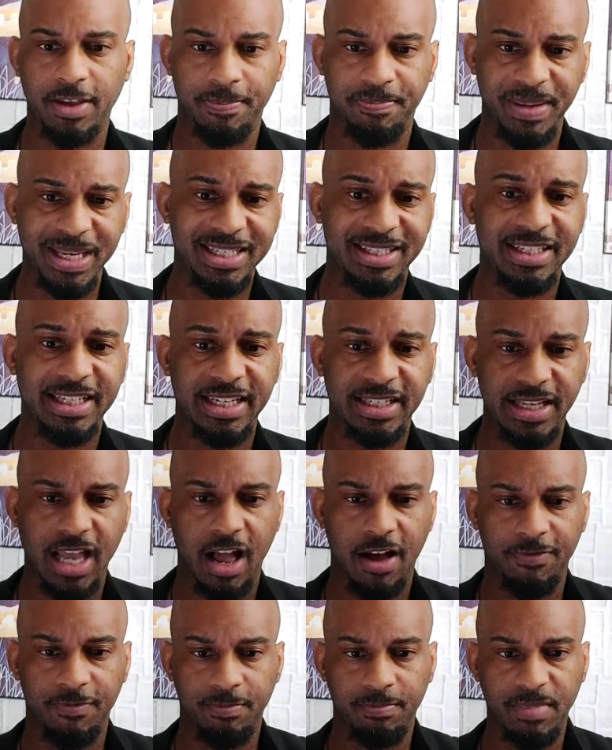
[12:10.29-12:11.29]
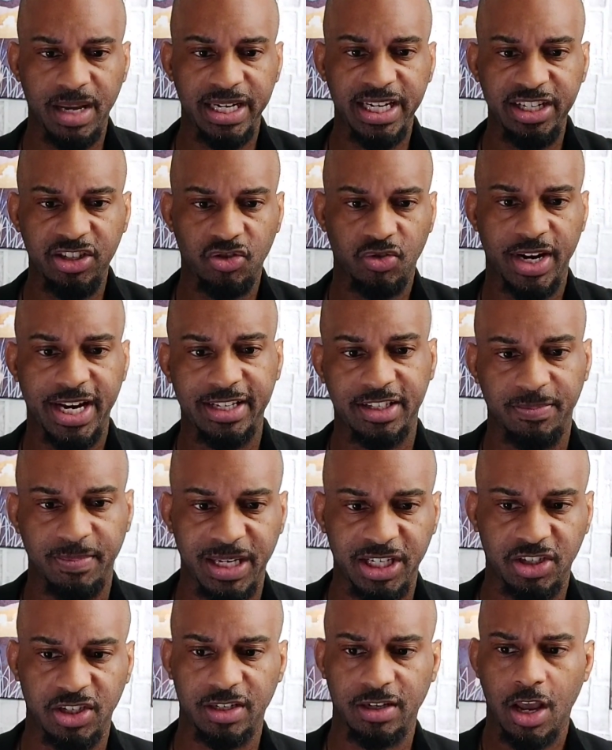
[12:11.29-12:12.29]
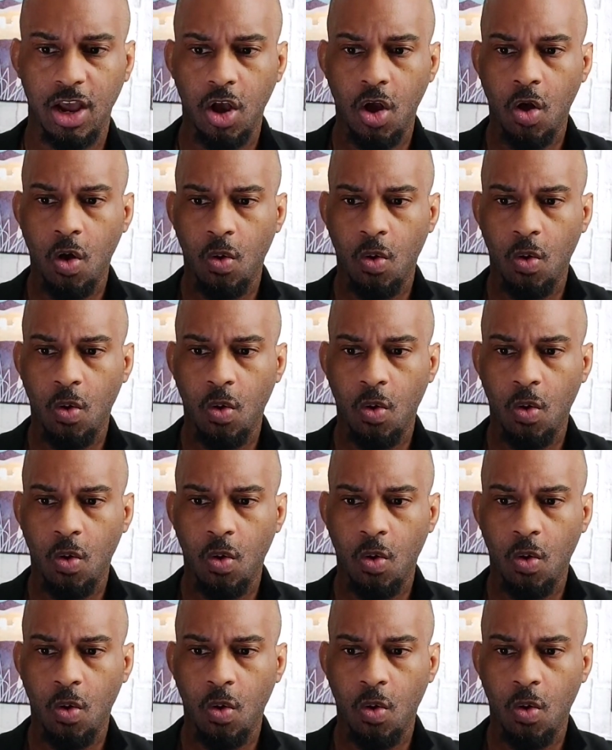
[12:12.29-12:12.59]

the business of money transmission.